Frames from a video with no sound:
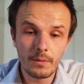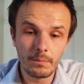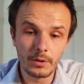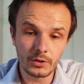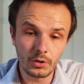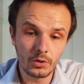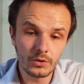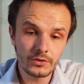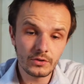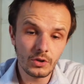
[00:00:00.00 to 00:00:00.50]

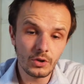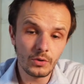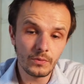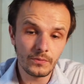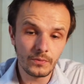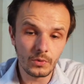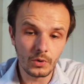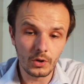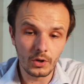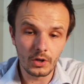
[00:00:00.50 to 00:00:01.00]
But also
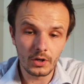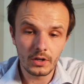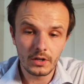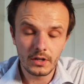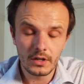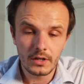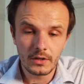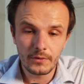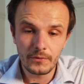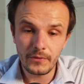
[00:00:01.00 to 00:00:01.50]
for
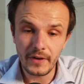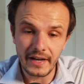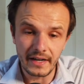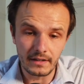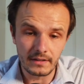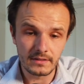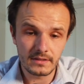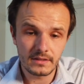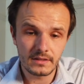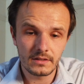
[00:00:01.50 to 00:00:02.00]

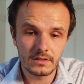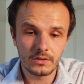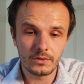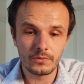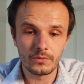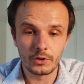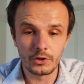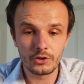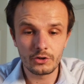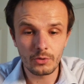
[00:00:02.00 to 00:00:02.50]
things,
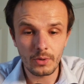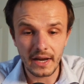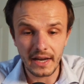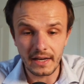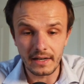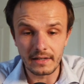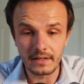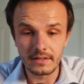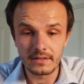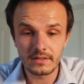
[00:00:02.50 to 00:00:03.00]
for
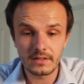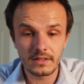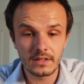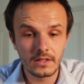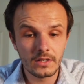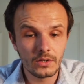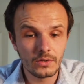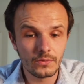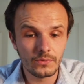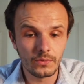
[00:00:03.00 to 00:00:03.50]
trains,
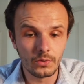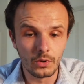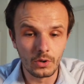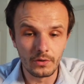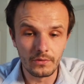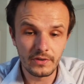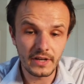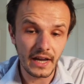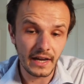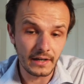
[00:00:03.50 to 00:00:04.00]

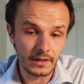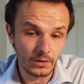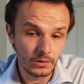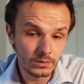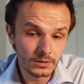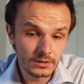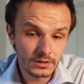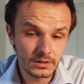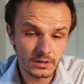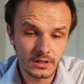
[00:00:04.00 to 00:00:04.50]
for
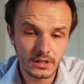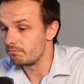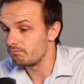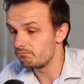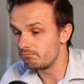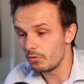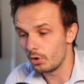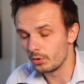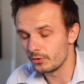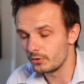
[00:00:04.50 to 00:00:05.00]
vehicles,
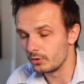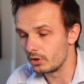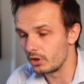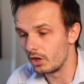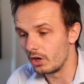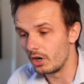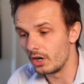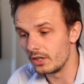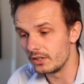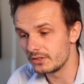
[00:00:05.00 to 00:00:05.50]
also
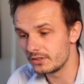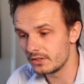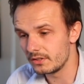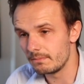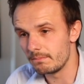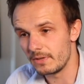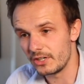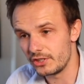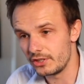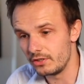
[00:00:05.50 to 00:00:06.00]
cars,
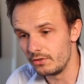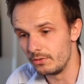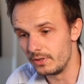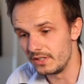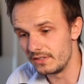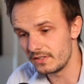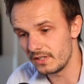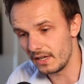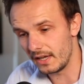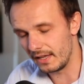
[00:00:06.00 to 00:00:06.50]

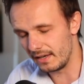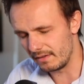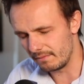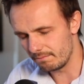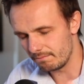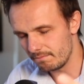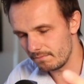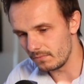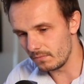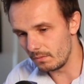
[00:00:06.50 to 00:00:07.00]
machineries, and
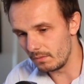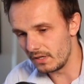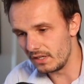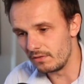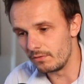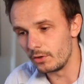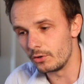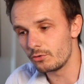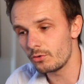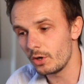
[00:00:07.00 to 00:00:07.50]

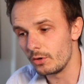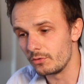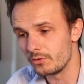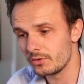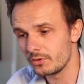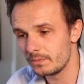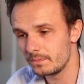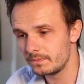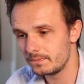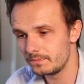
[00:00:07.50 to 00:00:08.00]
even drones.